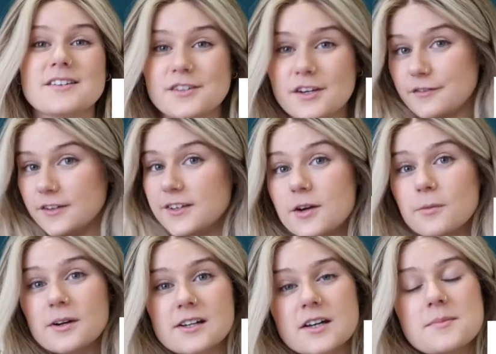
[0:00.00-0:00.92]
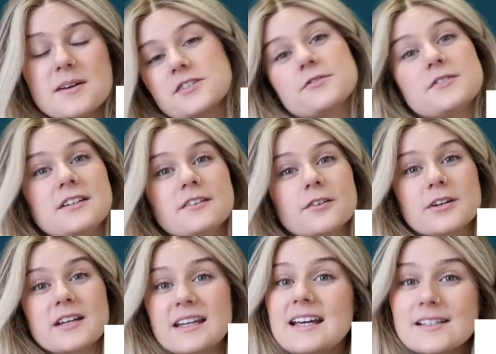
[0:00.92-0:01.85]
So if you do want a commission or
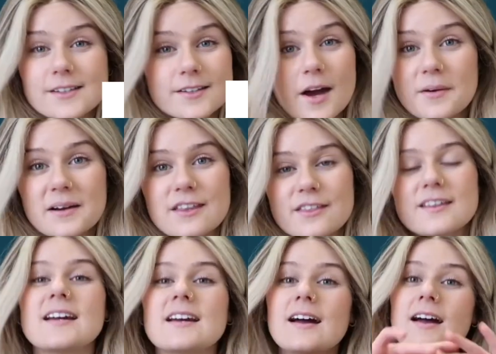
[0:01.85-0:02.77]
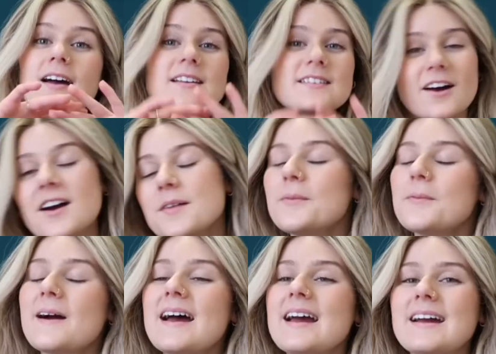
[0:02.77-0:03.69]
you need to know anything, type
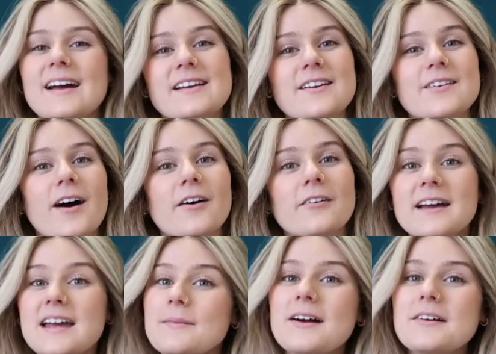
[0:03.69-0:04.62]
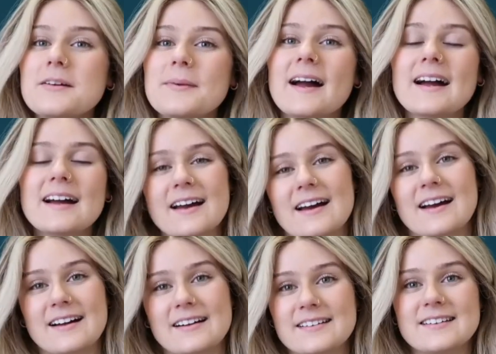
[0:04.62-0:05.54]
away and you, I'll email you back.
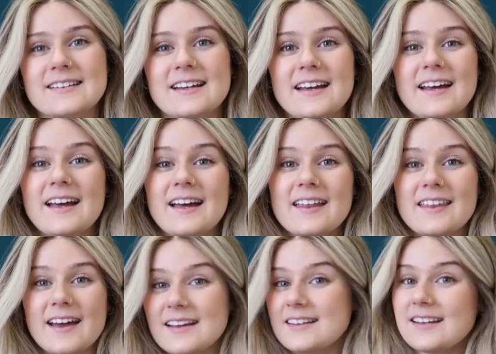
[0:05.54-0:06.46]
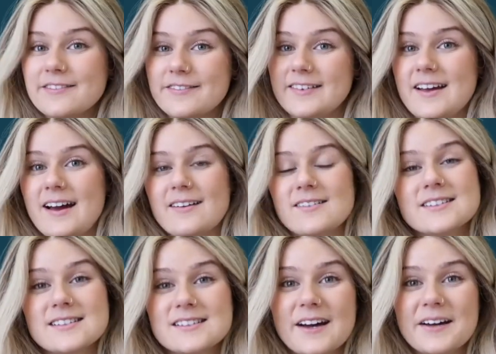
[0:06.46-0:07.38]
And that is it for now.
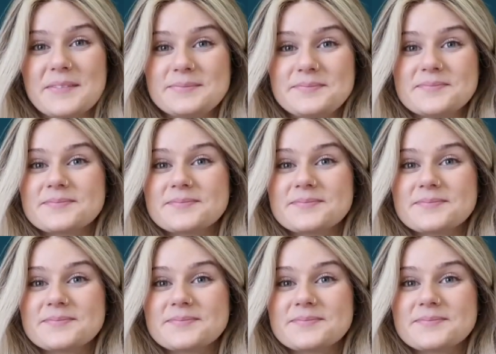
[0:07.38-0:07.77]
So